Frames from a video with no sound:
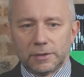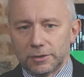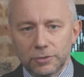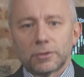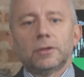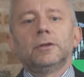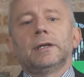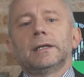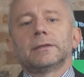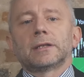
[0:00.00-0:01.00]
euro
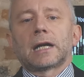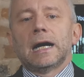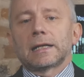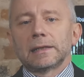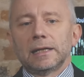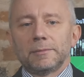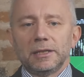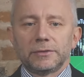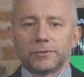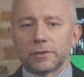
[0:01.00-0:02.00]
and current
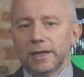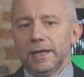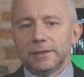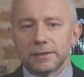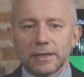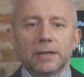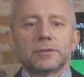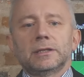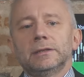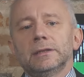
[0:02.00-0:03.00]
liabilities for
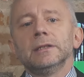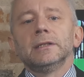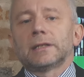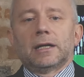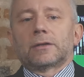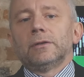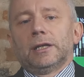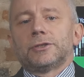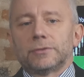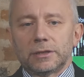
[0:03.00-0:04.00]
80,000,
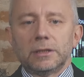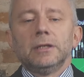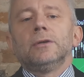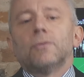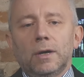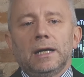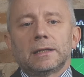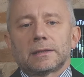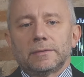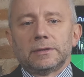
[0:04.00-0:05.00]
calculation
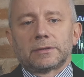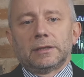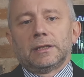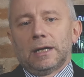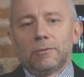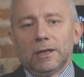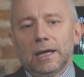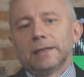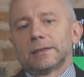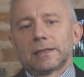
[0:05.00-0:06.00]
is
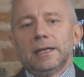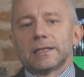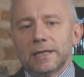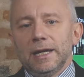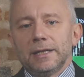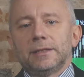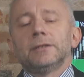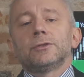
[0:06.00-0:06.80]
100 less 80,